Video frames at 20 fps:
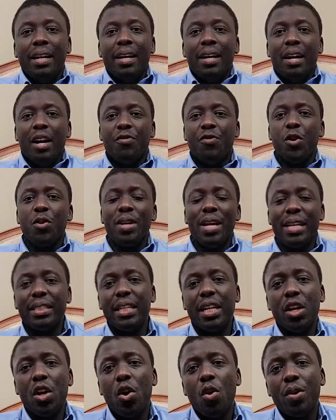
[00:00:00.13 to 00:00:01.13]
A few days
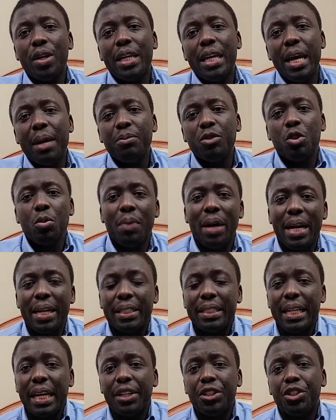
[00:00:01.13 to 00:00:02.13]
ago, it came to my
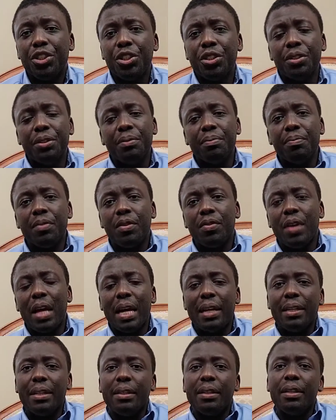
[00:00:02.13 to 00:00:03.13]
attention
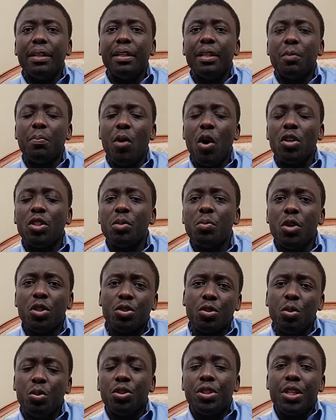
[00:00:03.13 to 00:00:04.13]
that in the Baltimore
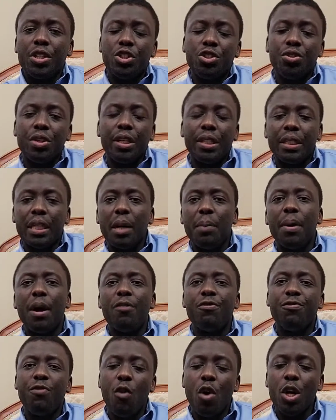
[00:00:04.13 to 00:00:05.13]
School District,
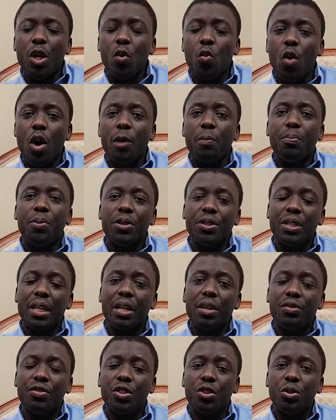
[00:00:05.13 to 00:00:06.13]
about
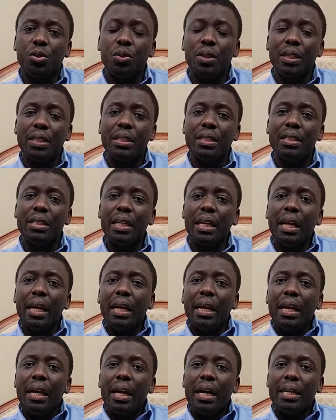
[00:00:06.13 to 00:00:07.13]
41% of students
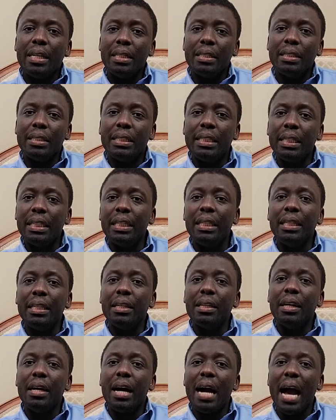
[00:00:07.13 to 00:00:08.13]
had a
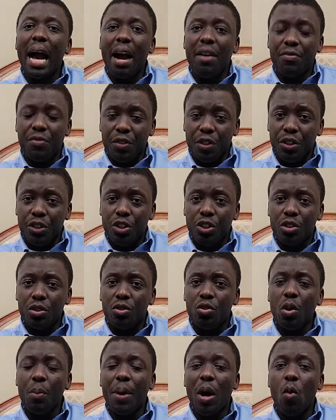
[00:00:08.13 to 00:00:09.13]
D average,
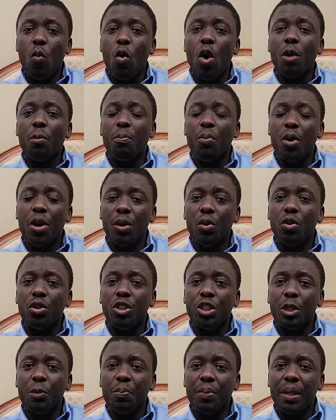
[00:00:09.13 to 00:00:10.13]
so about 1.0
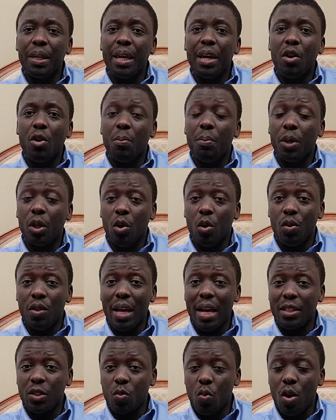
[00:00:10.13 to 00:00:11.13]
GPA or below.
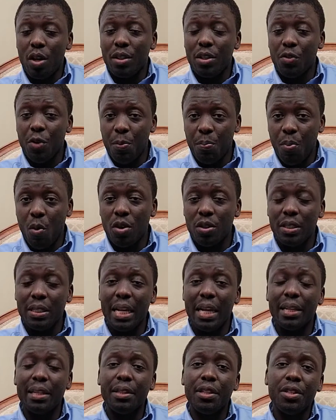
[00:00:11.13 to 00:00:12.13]
That's what the report
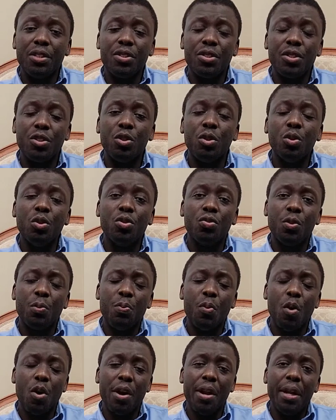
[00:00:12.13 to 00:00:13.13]
said in this news
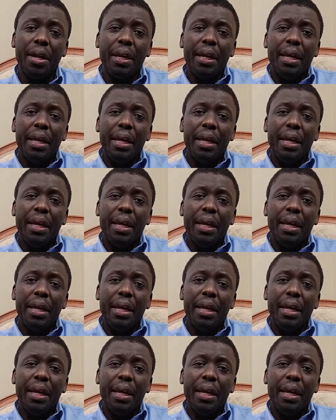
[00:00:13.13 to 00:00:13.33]
report.